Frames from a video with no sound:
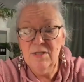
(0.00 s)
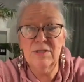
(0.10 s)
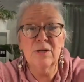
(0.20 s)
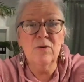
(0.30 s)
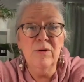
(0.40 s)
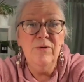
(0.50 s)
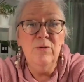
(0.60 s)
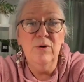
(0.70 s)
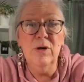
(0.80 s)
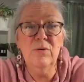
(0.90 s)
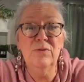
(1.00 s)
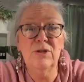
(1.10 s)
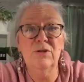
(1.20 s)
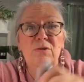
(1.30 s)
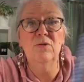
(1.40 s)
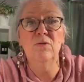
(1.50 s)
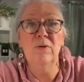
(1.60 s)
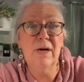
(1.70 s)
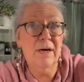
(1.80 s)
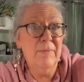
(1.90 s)
So if you go to
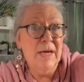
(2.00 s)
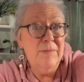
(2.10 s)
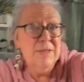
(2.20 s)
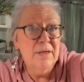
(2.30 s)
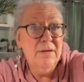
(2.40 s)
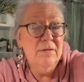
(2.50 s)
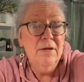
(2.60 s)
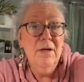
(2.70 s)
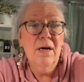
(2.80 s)
Amazon,